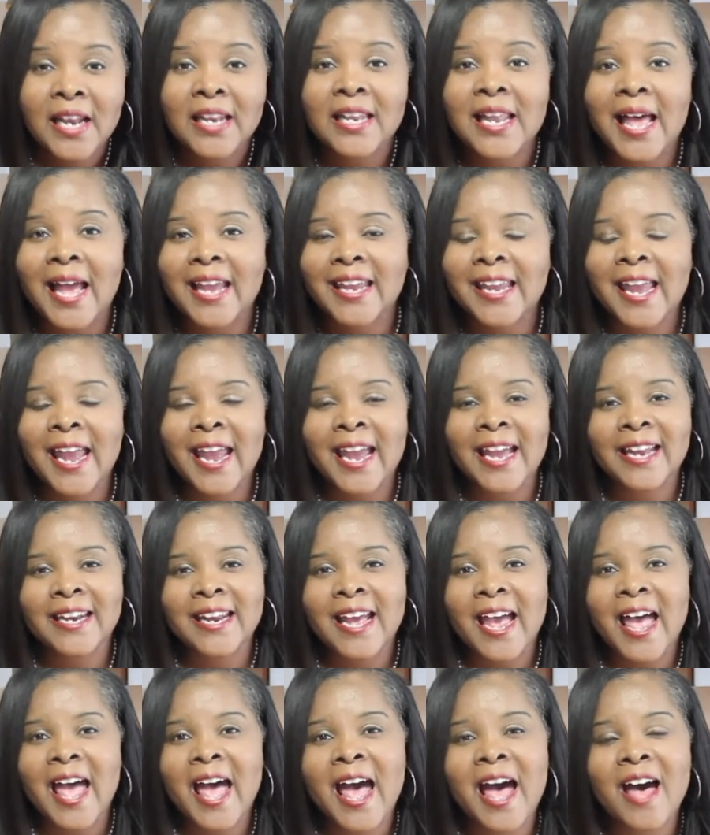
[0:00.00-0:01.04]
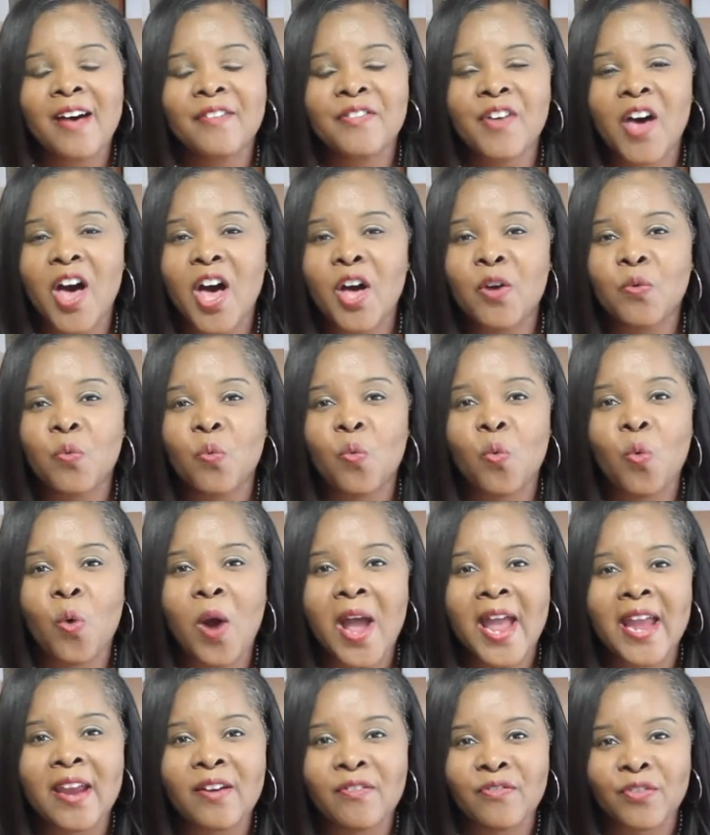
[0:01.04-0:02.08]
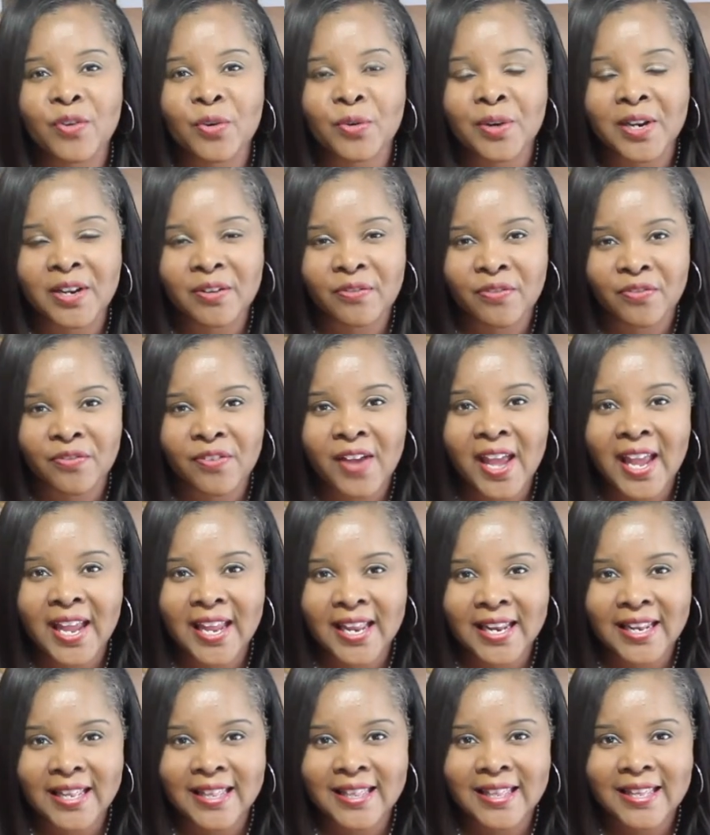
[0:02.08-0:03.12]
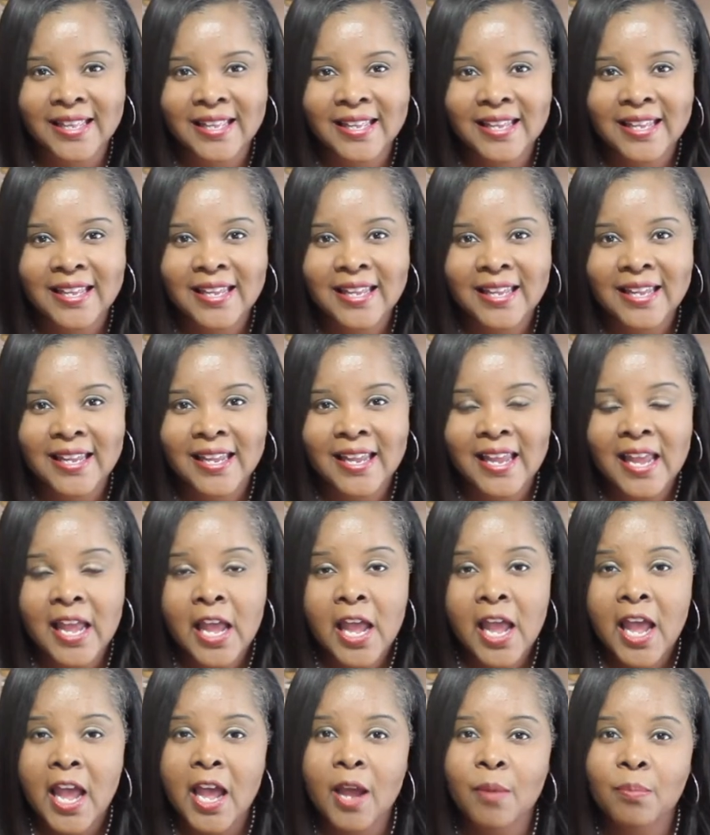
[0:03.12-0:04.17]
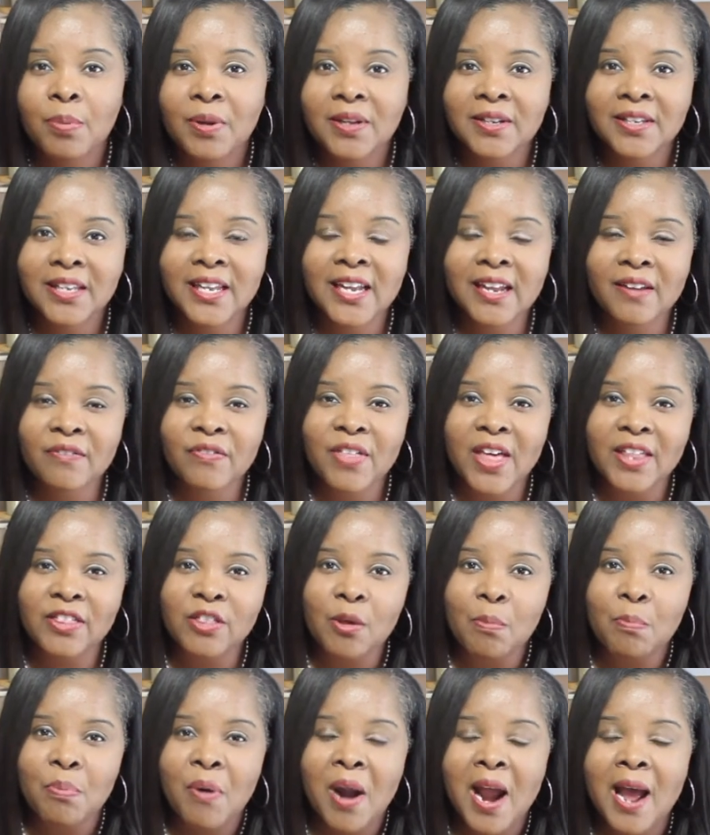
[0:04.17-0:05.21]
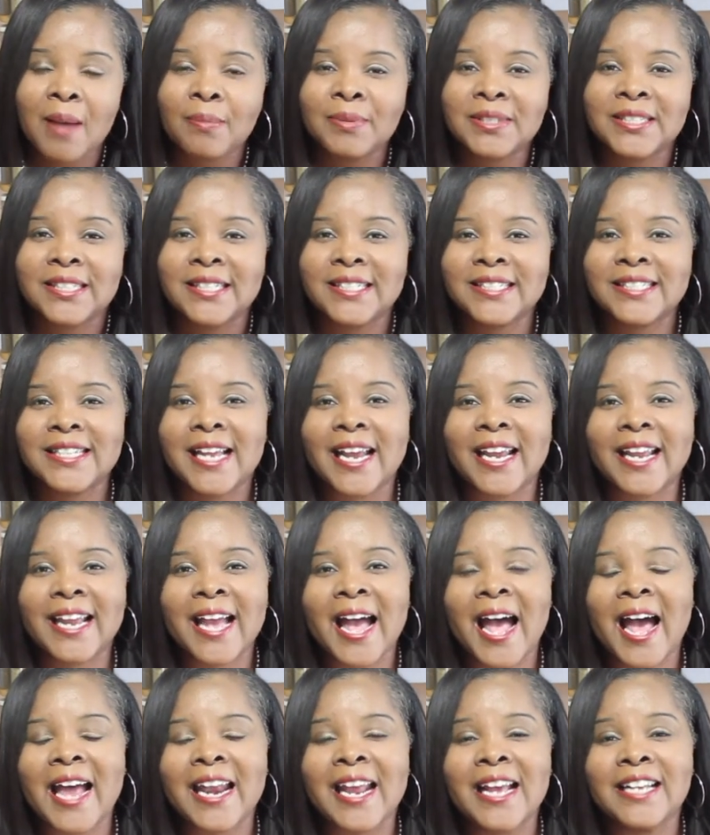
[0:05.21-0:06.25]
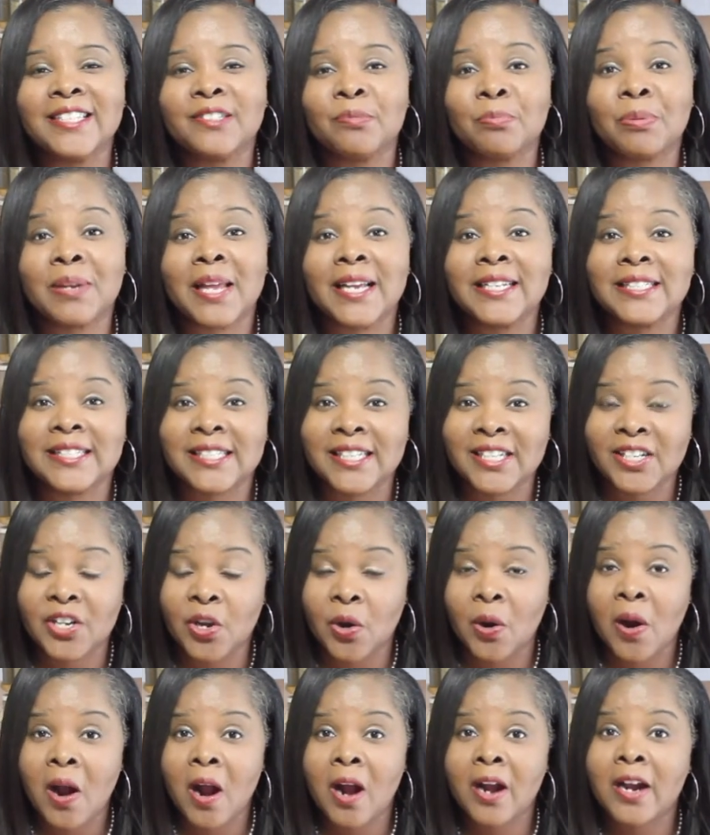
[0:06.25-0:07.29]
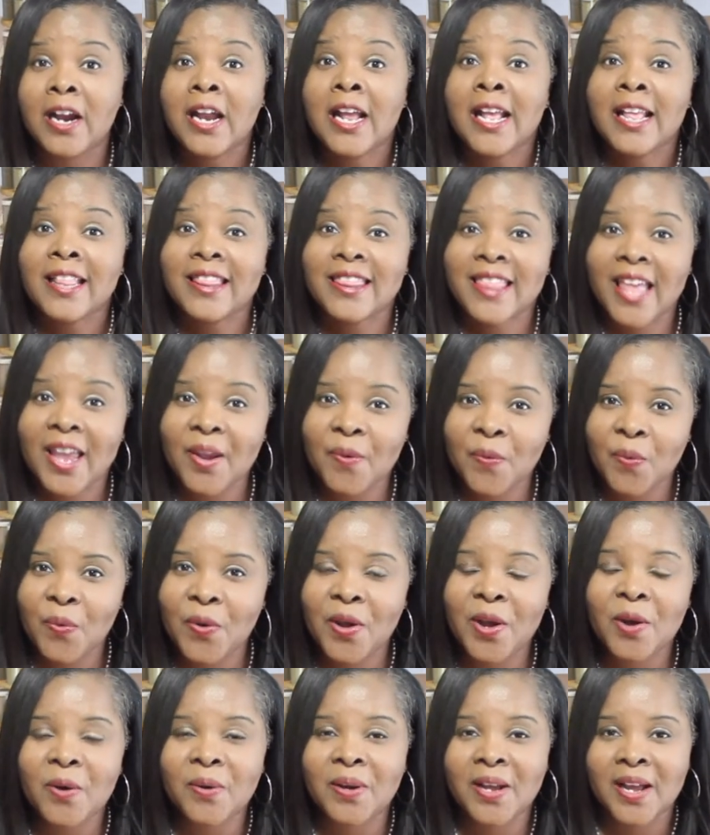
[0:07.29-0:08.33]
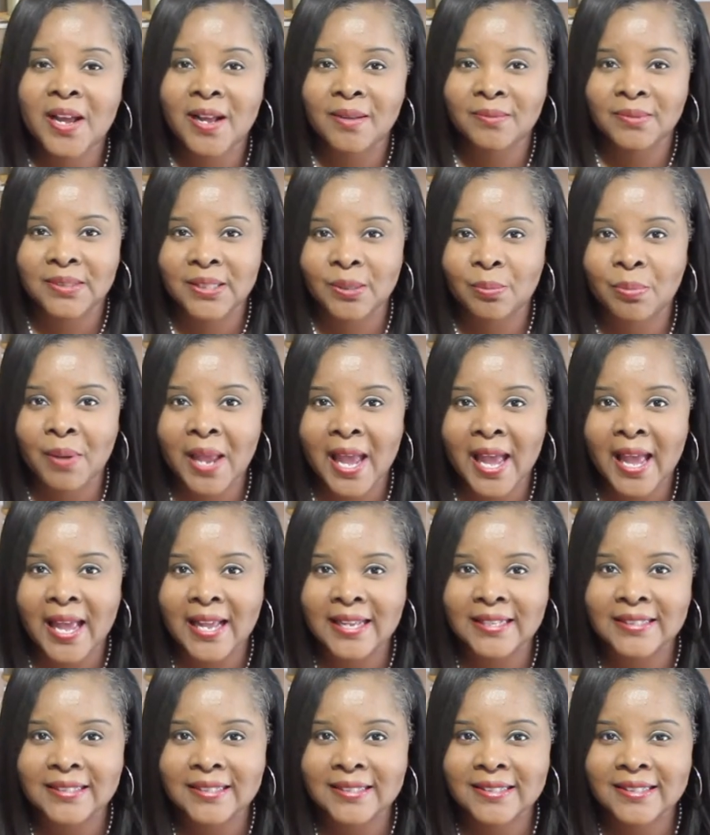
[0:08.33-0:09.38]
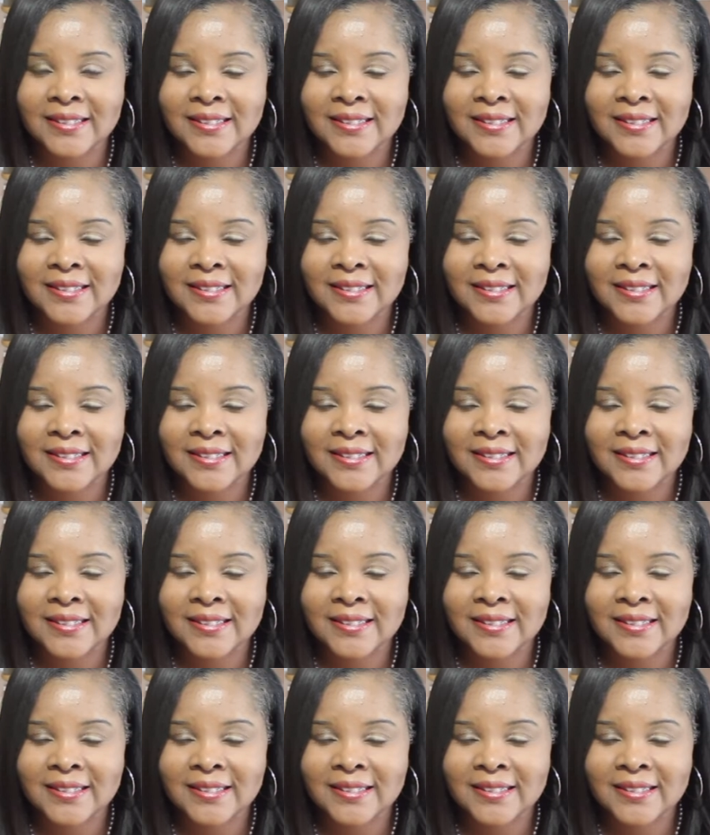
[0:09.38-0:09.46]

Like Hannah, have unwavering faith and believe that the promises that God has placed in your heart, they will come to pass.